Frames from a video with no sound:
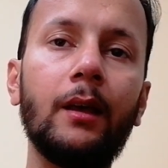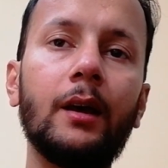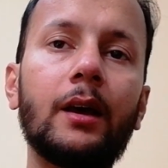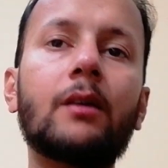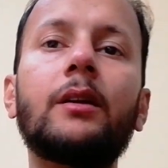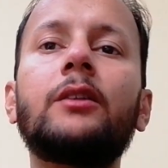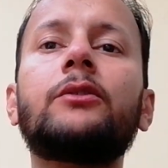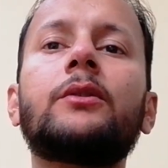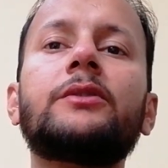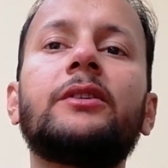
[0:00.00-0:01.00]
According to
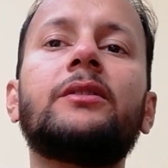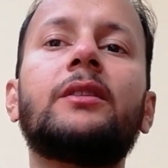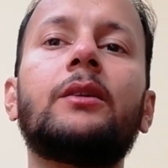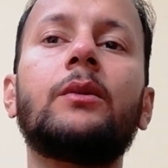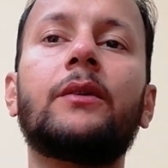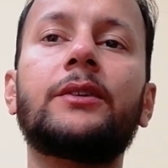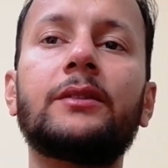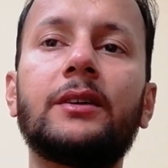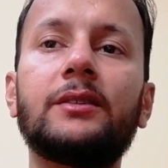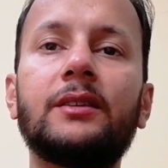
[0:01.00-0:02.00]
sources, the Duke of
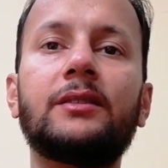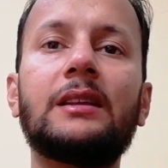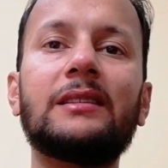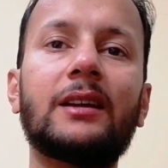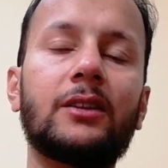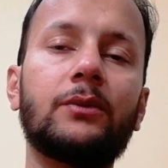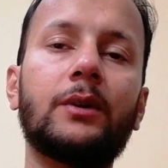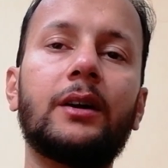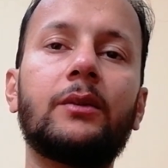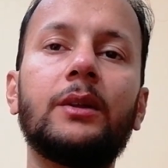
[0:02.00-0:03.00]
Sussex is
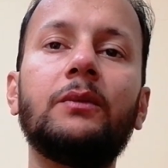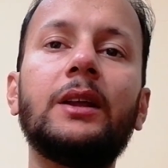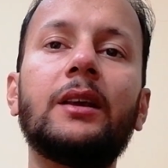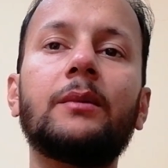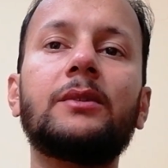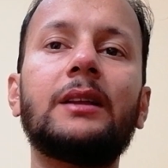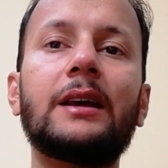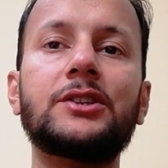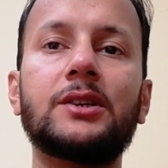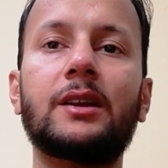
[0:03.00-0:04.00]
dissatisfied with William's
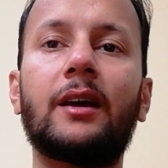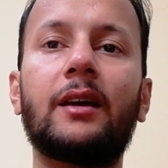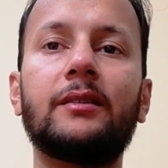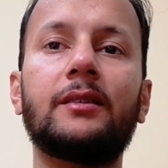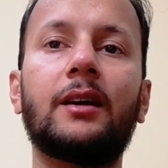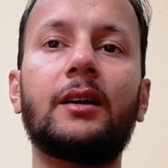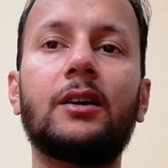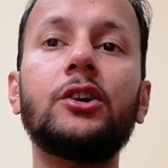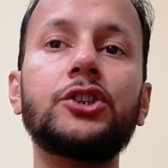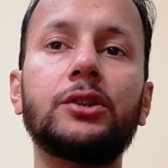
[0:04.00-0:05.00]
selection as an
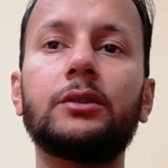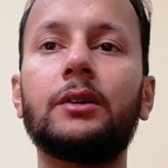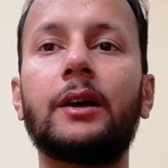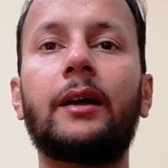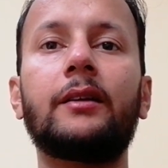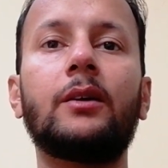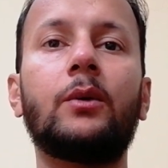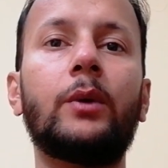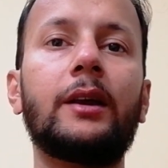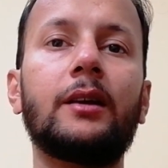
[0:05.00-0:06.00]
usher at the
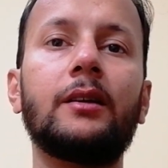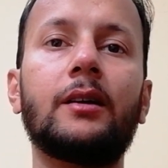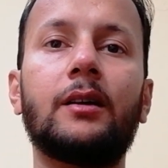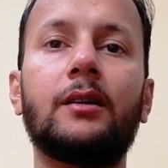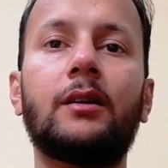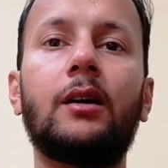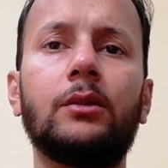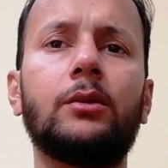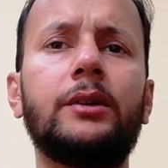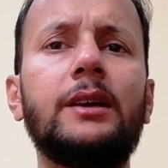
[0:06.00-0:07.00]
wedding, uh,
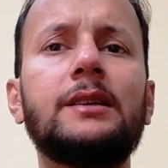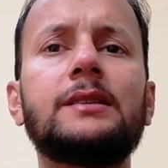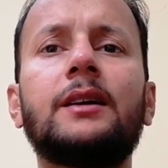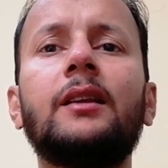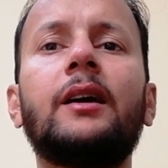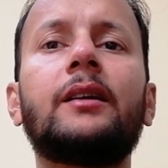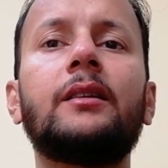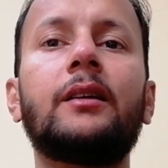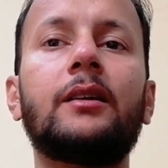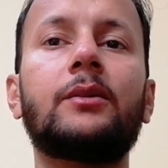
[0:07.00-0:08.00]
although he is
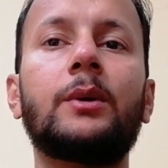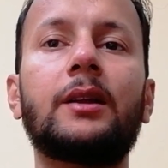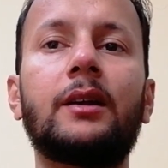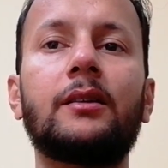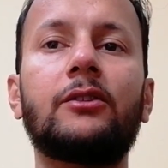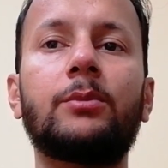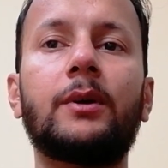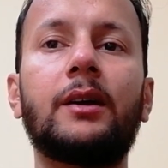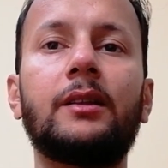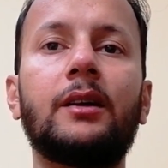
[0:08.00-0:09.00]
unlikely to attend
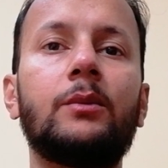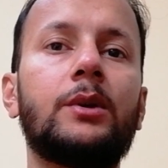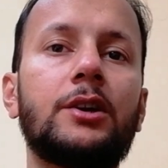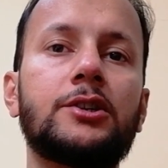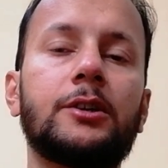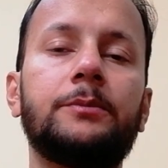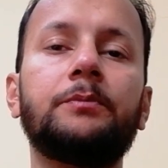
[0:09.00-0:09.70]
despite the invitation.